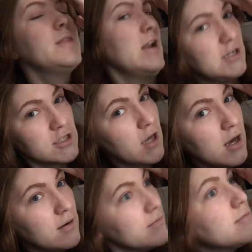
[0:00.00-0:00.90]
I just
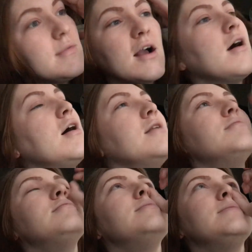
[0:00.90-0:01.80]
can't. I can't
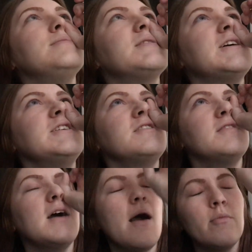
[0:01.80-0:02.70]
deal with
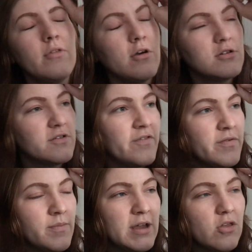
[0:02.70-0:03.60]
it. I'm only 150
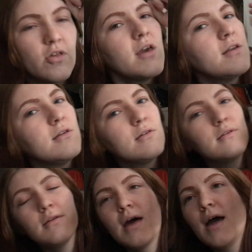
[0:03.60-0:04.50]
pages in.
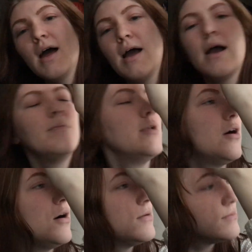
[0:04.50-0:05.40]
I'm
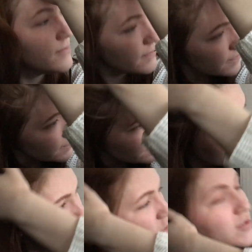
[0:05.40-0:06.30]
not.
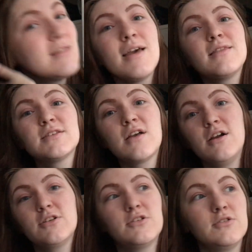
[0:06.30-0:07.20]
You didn't like this
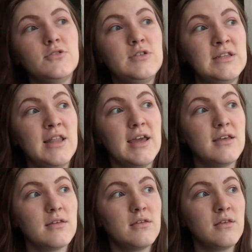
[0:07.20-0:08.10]
character. You didn't
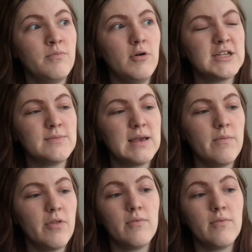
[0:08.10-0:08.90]
like this boy to begin with.